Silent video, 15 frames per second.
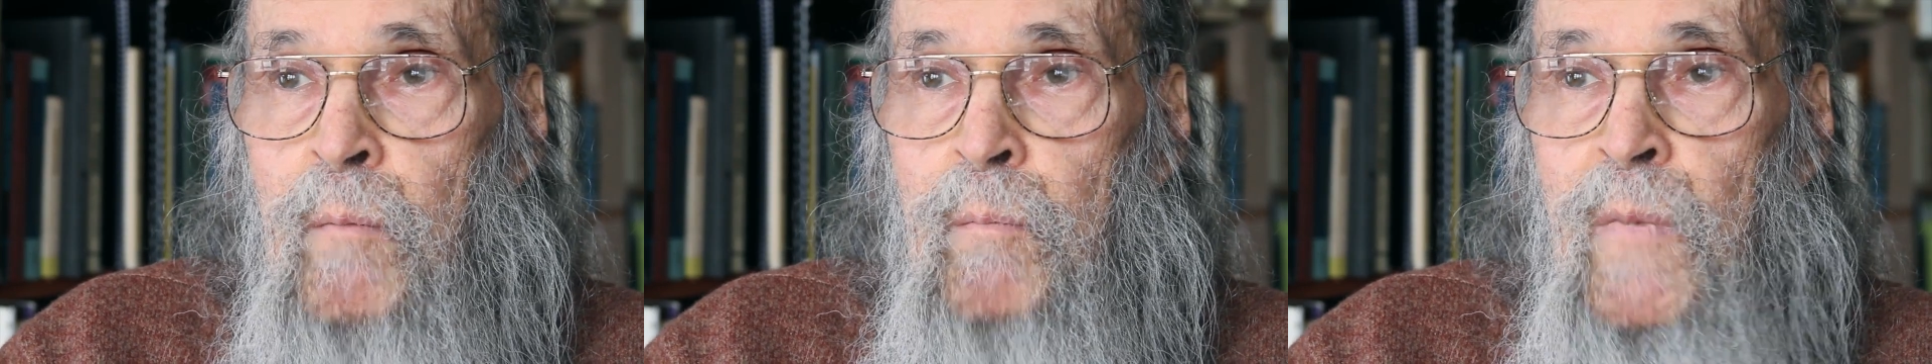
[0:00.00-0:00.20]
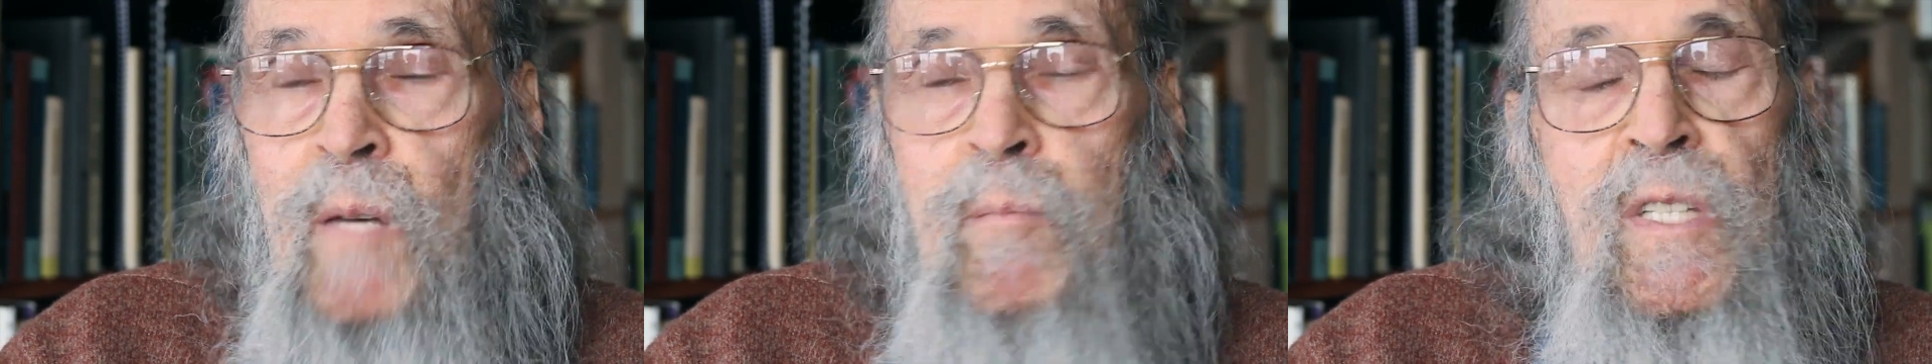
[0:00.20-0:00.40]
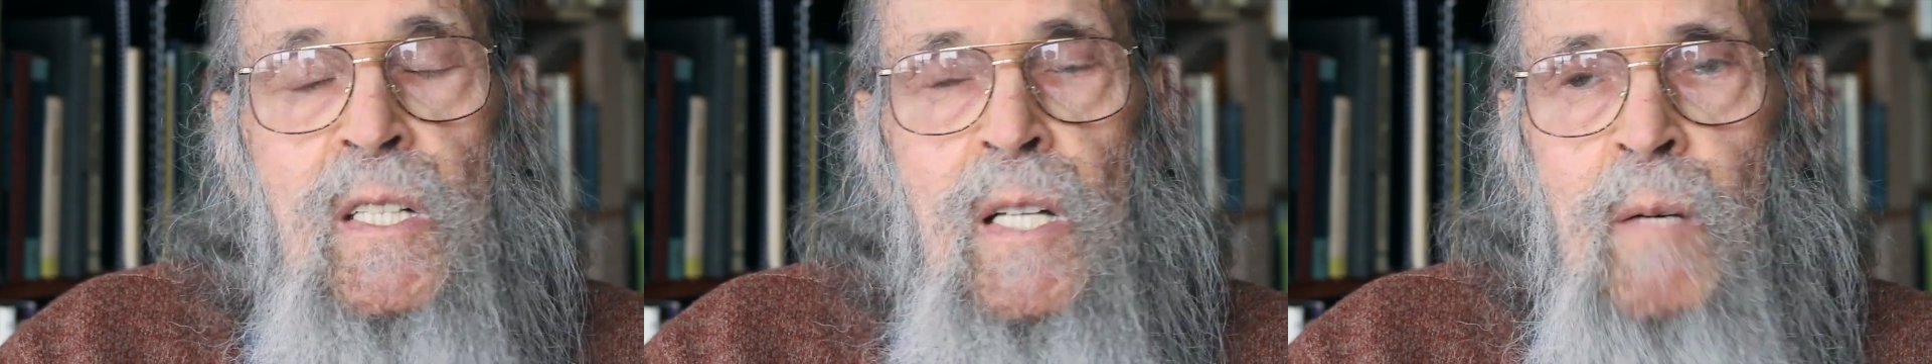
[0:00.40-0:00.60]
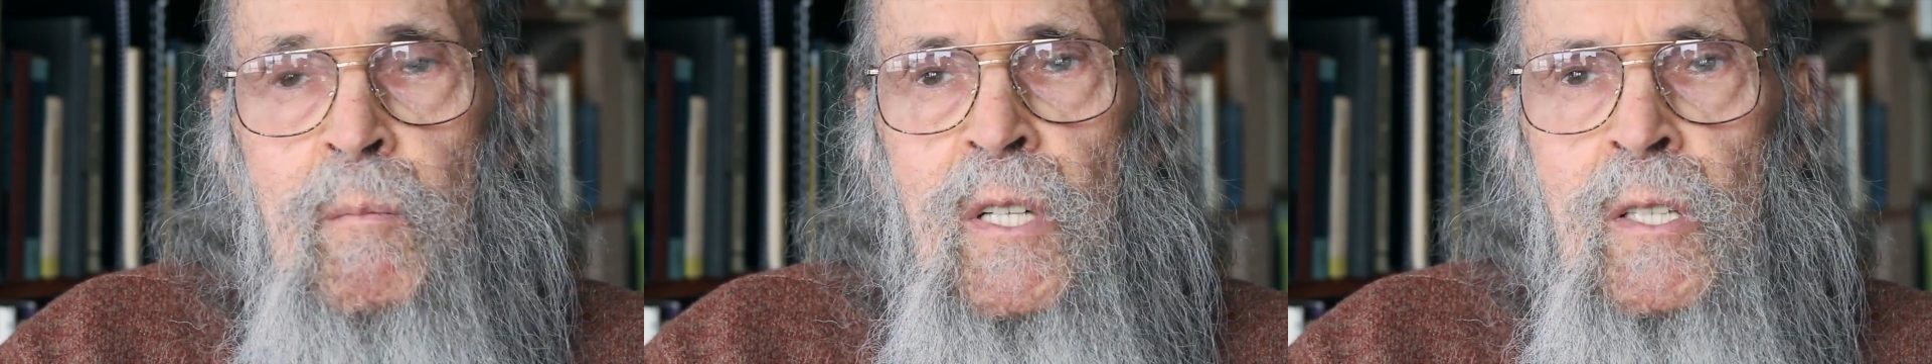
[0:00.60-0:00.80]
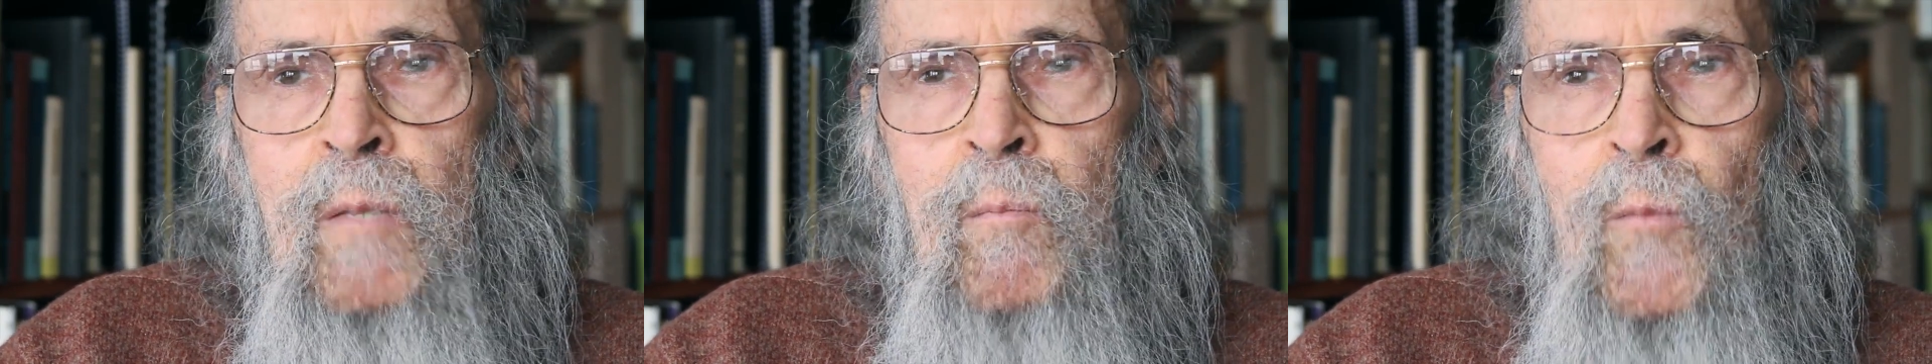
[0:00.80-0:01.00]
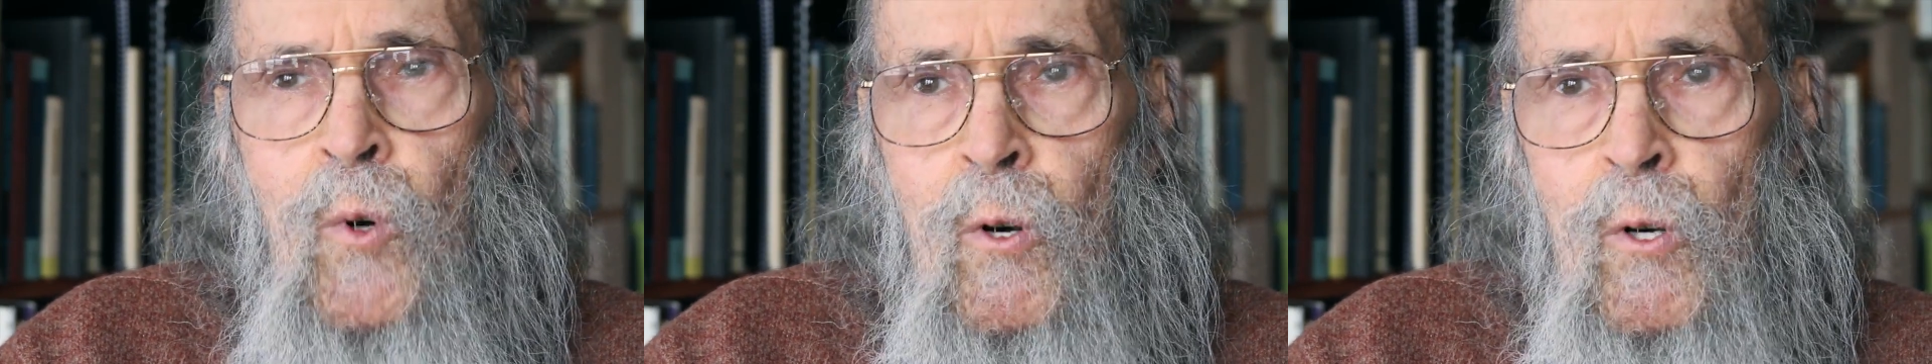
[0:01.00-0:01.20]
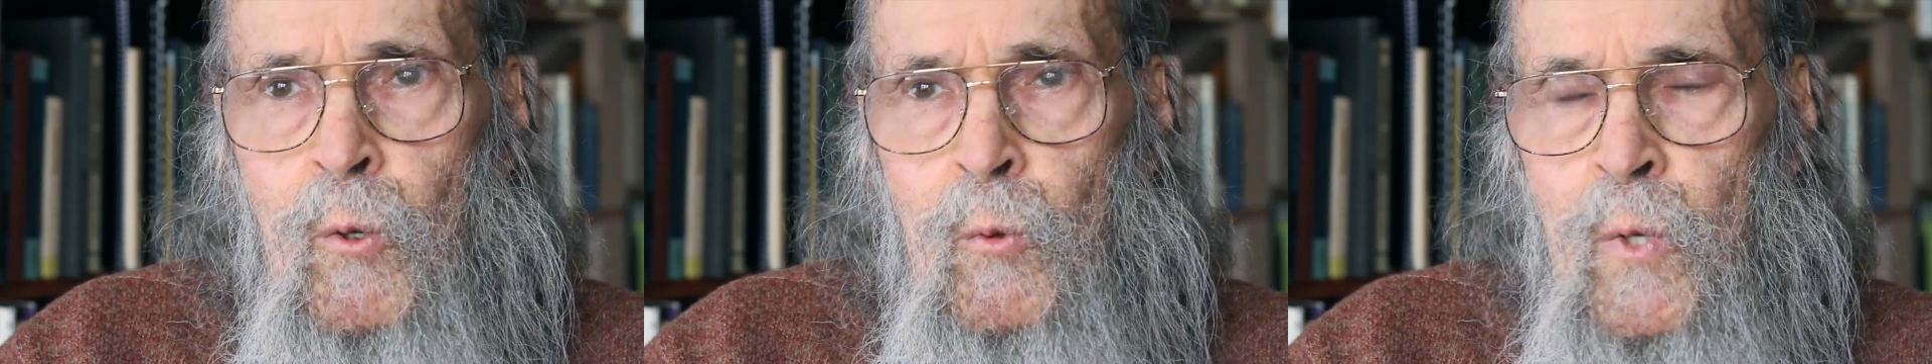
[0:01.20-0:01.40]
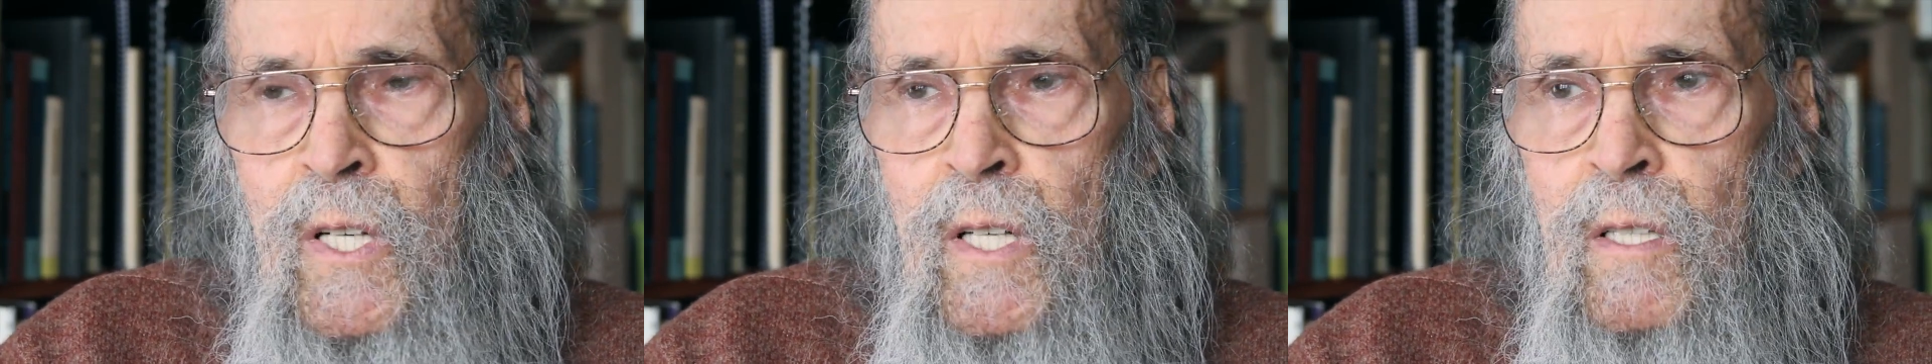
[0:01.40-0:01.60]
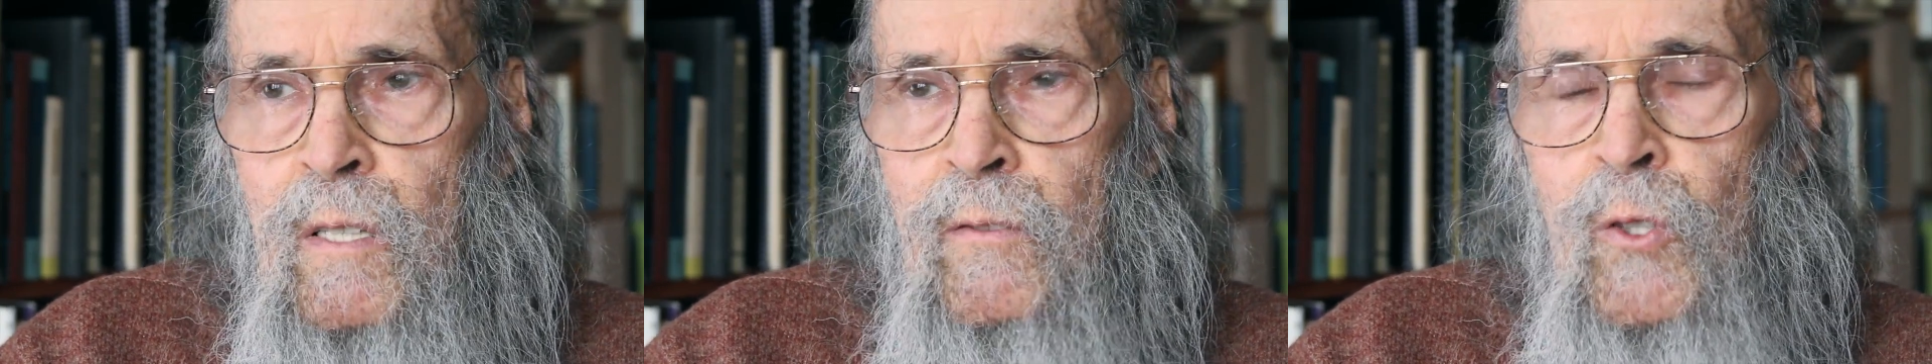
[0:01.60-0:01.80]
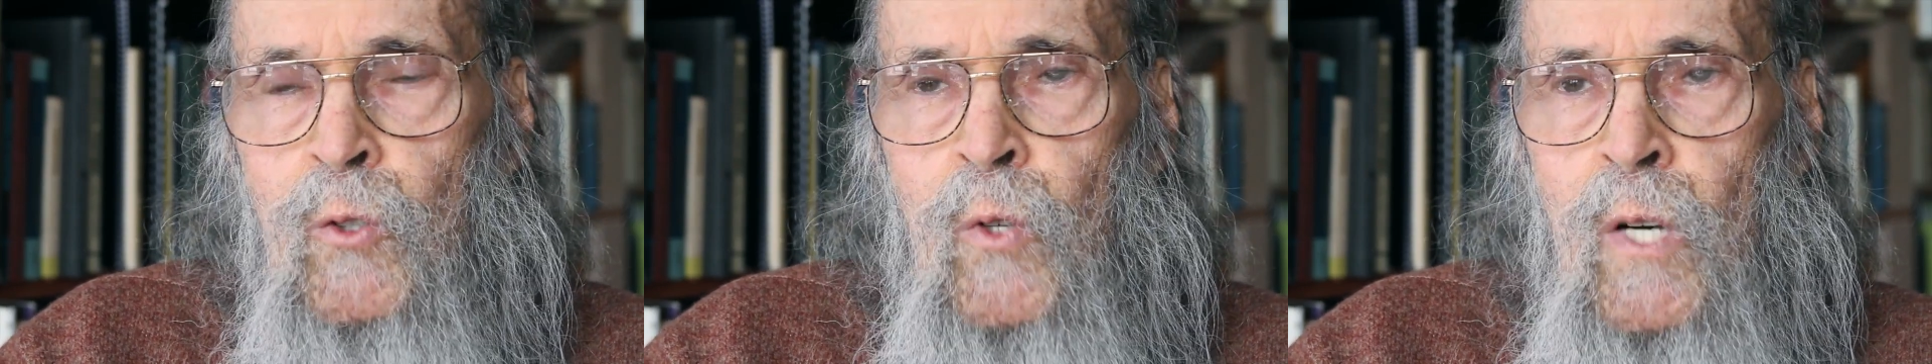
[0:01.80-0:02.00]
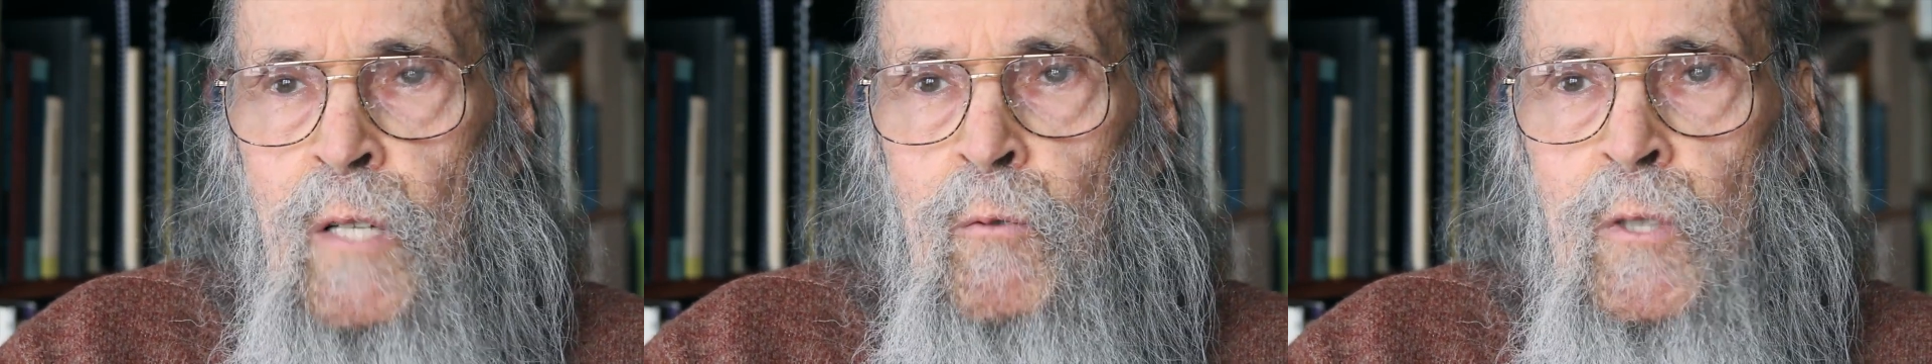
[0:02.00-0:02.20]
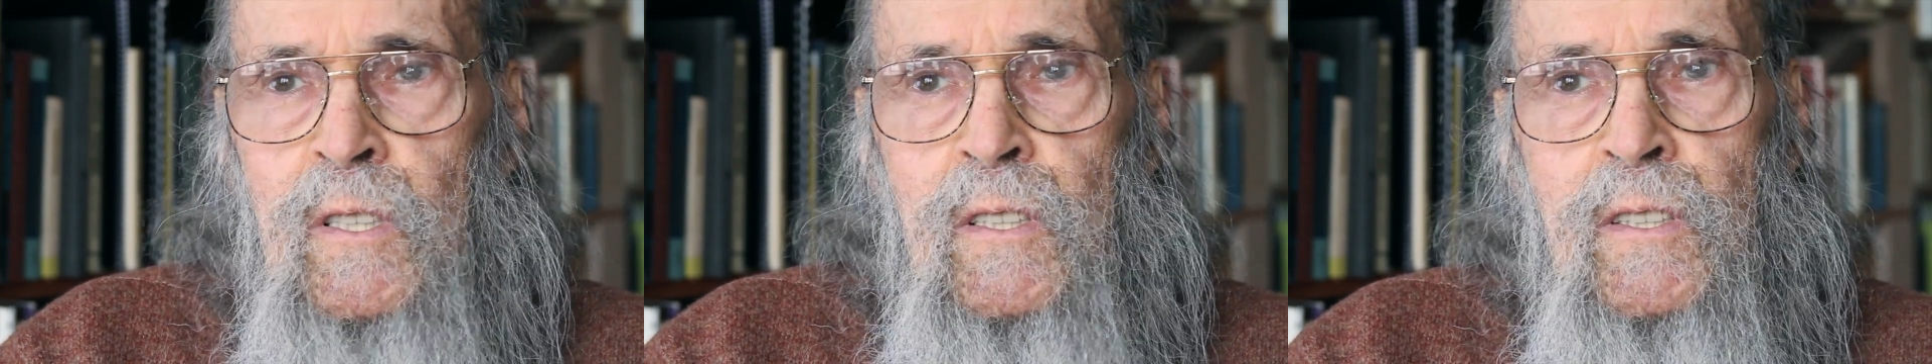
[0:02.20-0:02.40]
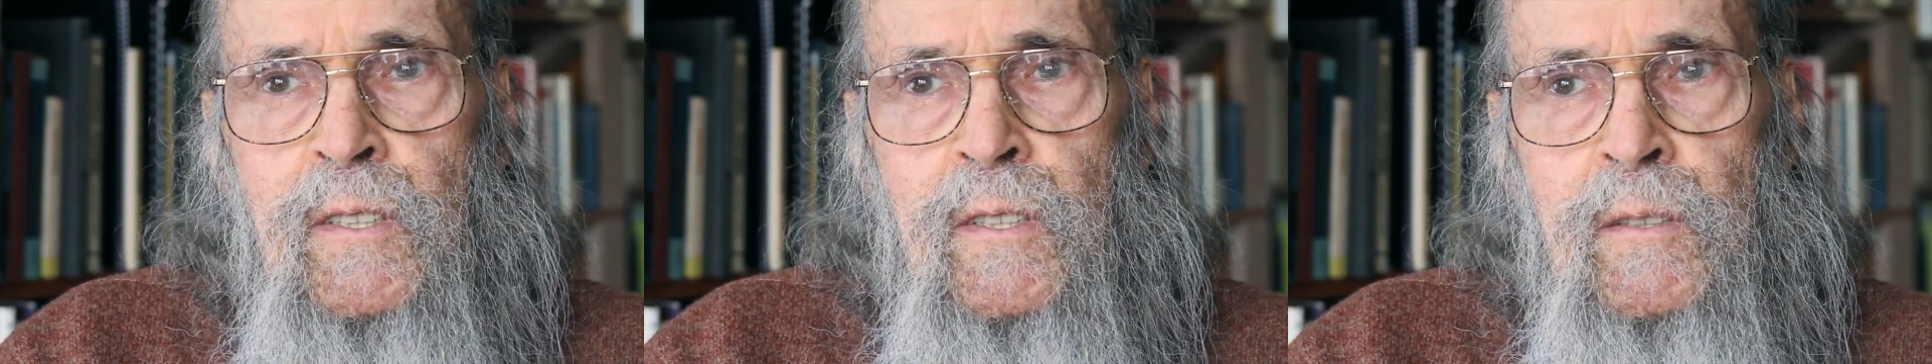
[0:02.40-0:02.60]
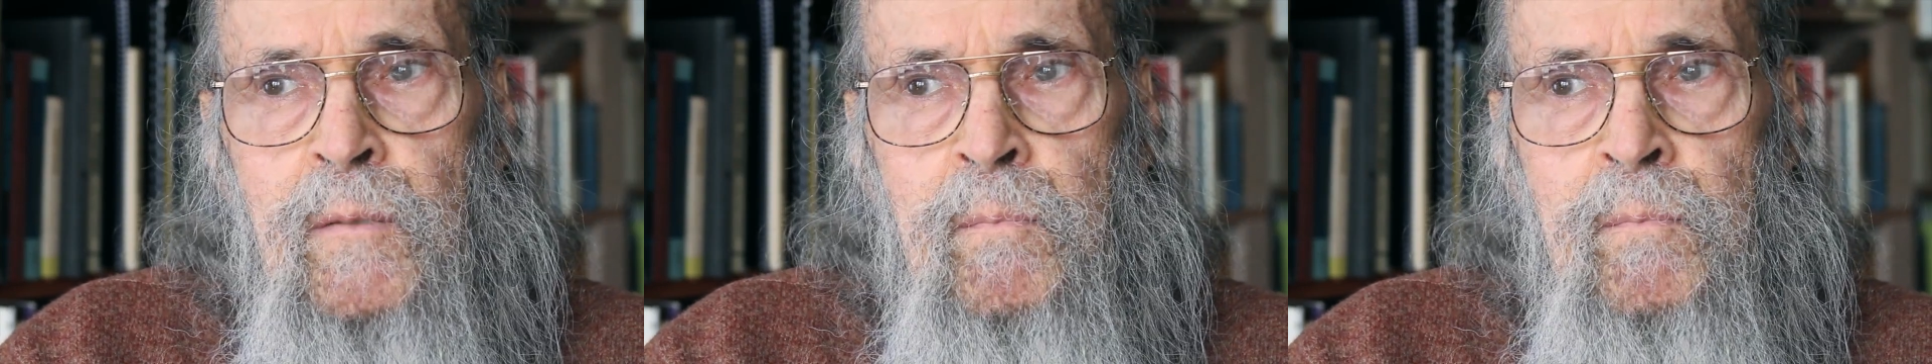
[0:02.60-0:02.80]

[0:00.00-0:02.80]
my becoming more aware of who I was.